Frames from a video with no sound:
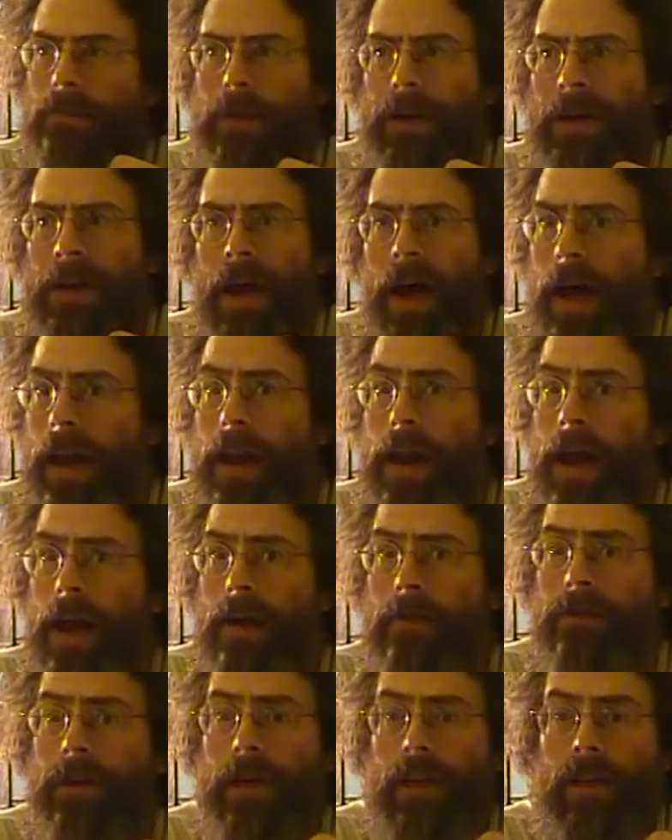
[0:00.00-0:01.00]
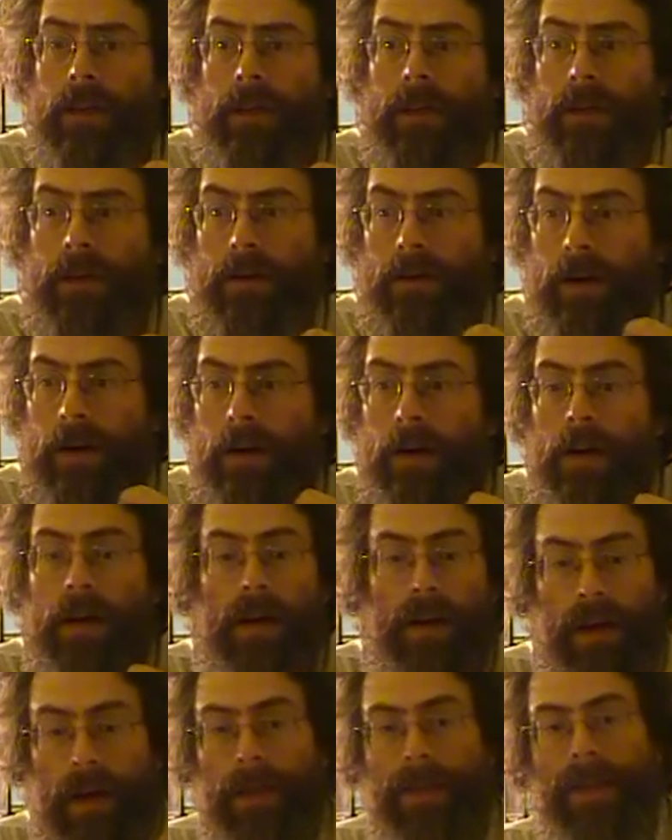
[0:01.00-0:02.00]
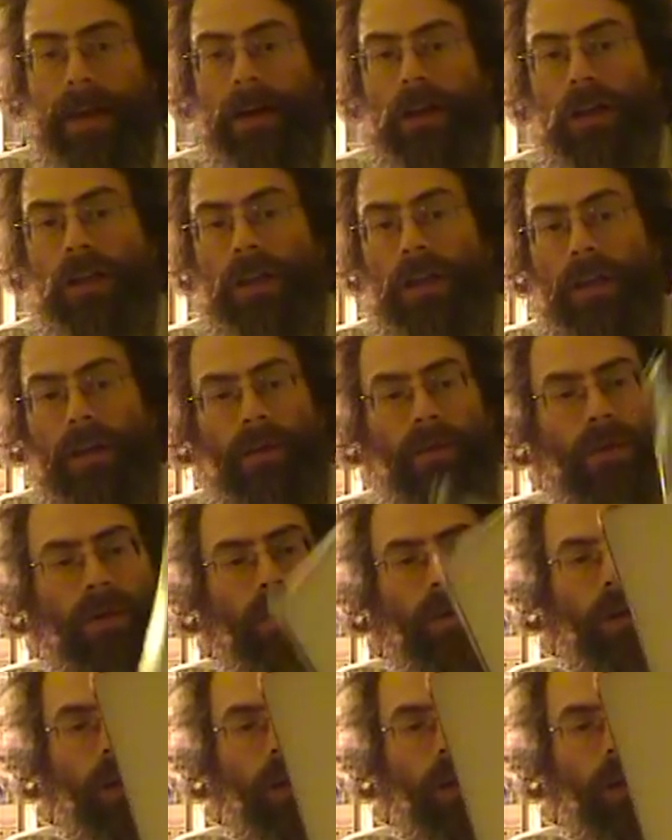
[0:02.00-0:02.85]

But not having a leader essentially gives you a